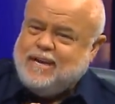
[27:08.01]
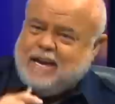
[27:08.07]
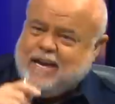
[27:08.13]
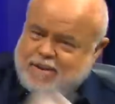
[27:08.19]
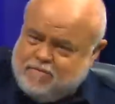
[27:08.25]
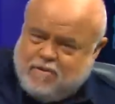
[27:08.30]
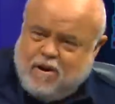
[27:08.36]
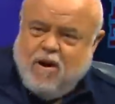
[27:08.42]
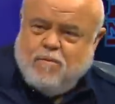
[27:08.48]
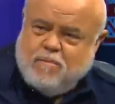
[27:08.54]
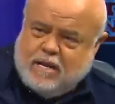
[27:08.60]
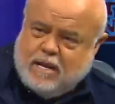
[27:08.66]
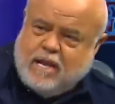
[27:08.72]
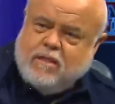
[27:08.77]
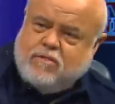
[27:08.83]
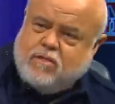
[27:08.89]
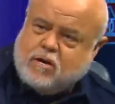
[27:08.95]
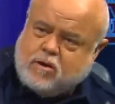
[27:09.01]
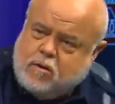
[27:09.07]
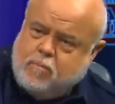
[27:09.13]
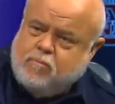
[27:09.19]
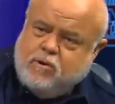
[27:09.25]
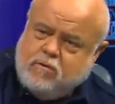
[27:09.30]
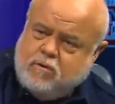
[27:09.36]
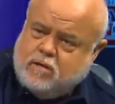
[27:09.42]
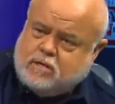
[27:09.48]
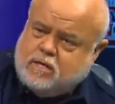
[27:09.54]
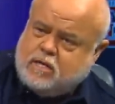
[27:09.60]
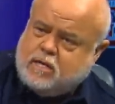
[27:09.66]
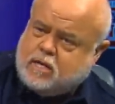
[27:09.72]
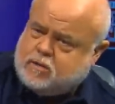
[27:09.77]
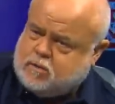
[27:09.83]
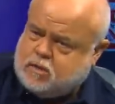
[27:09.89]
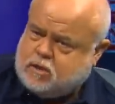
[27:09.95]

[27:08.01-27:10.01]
involvement in the community that